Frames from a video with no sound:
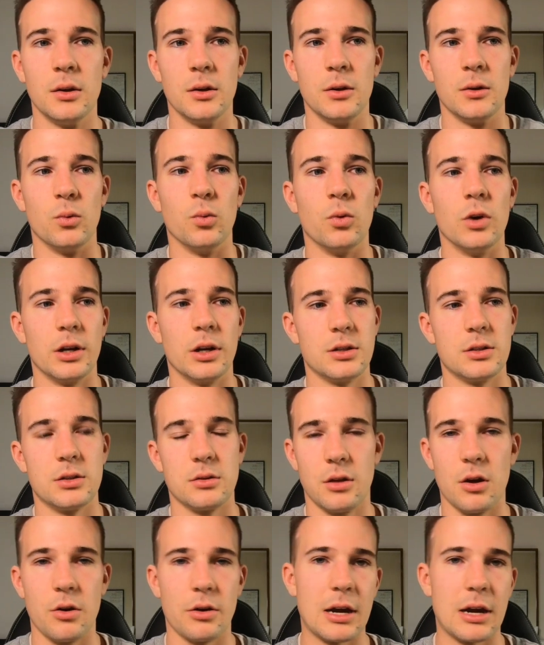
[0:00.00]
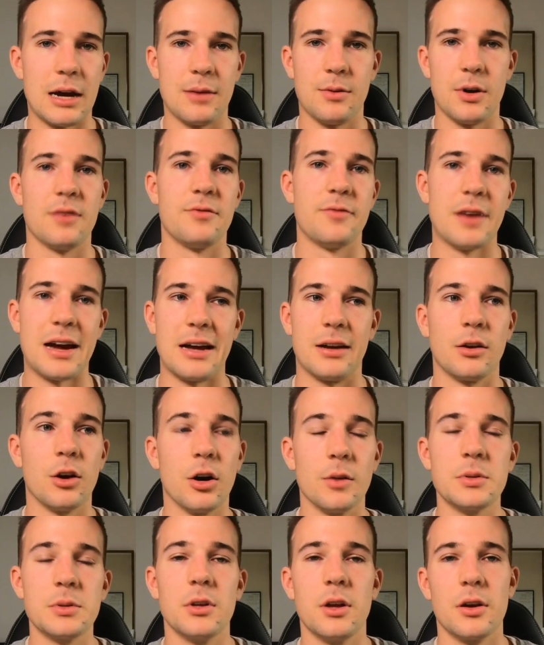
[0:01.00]
what is low carb, high fat, and
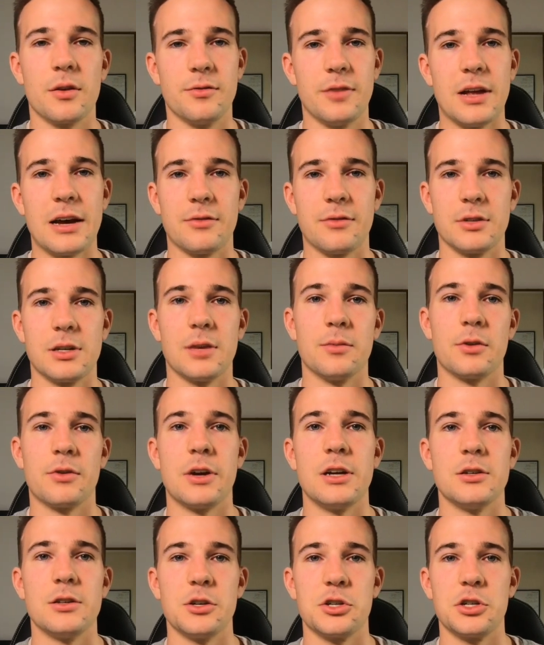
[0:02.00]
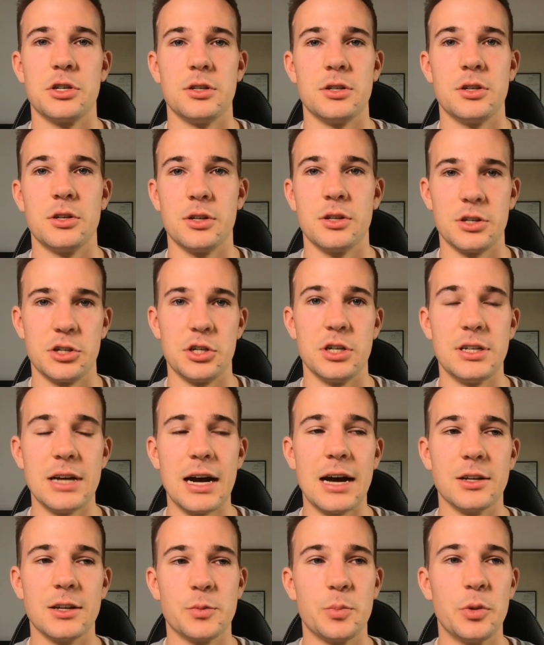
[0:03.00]
cops a lot of flack for some of the research she, that she
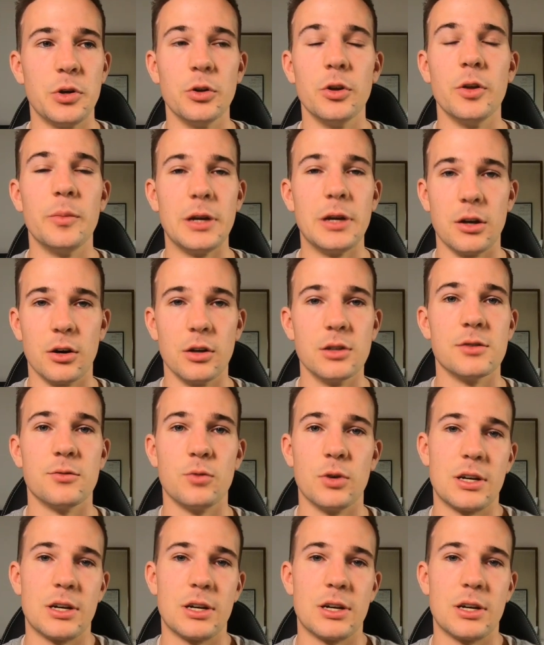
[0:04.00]
does purely because of what I